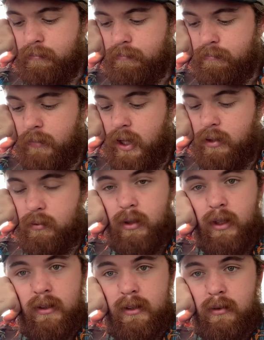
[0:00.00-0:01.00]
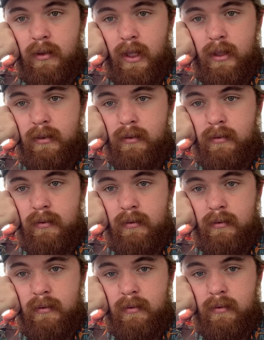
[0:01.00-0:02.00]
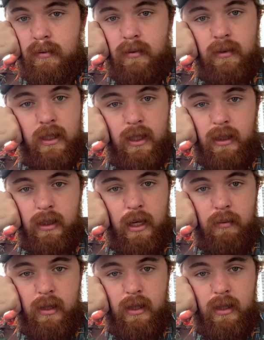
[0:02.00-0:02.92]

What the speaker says: Yeah, well, until then, keep it.